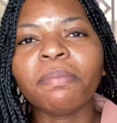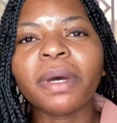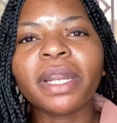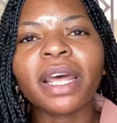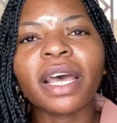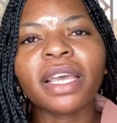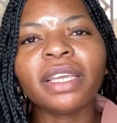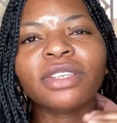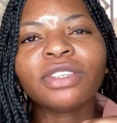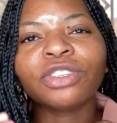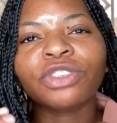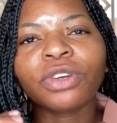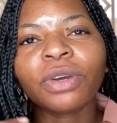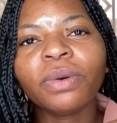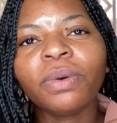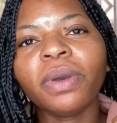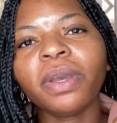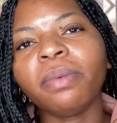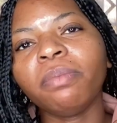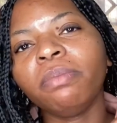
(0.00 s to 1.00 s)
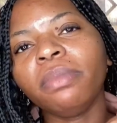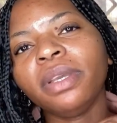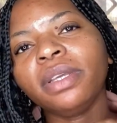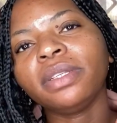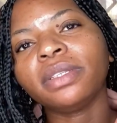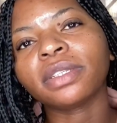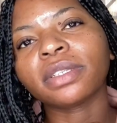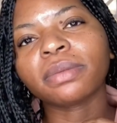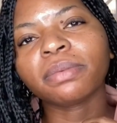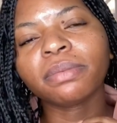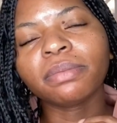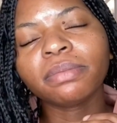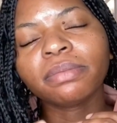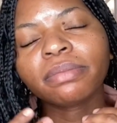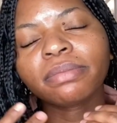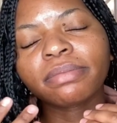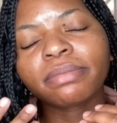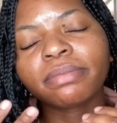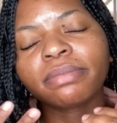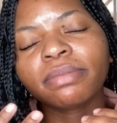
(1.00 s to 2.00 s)
but I struggle a bit
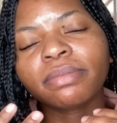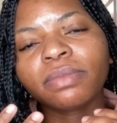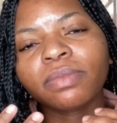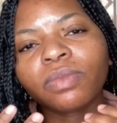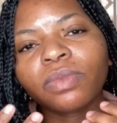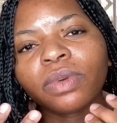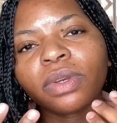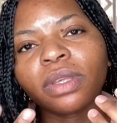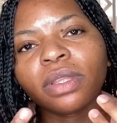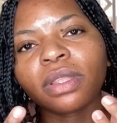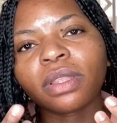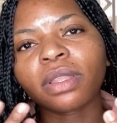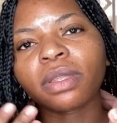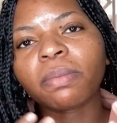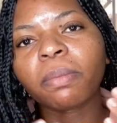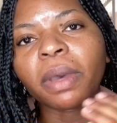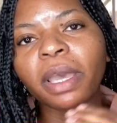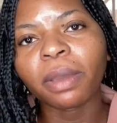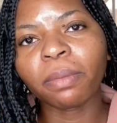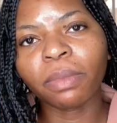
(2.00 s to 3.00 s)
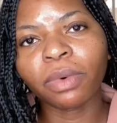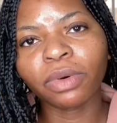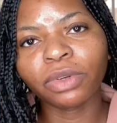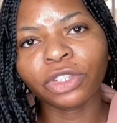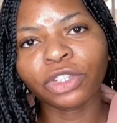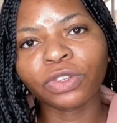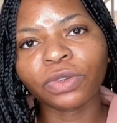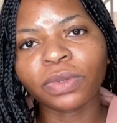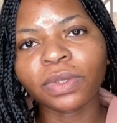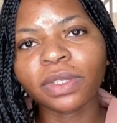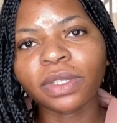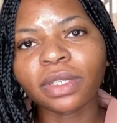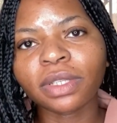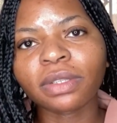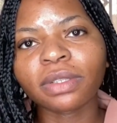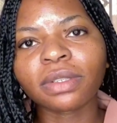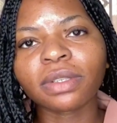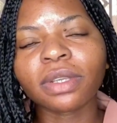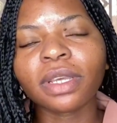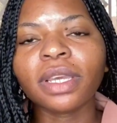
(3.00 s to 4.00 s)
with my
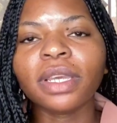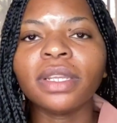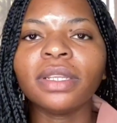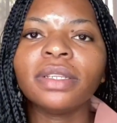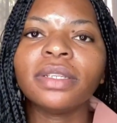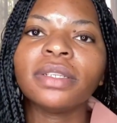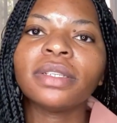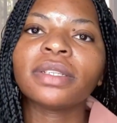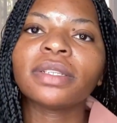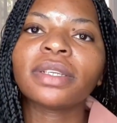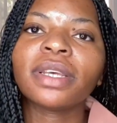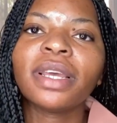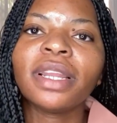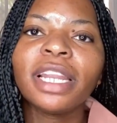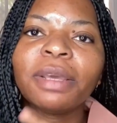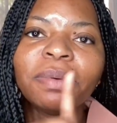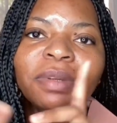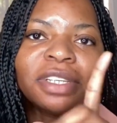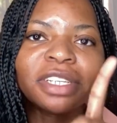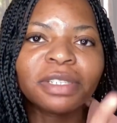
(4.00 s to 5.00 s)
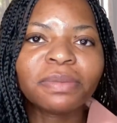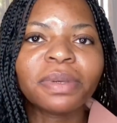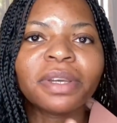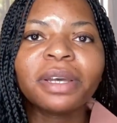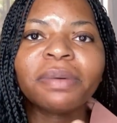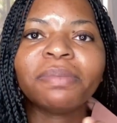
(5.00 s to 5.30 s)
emotions. And let me just pick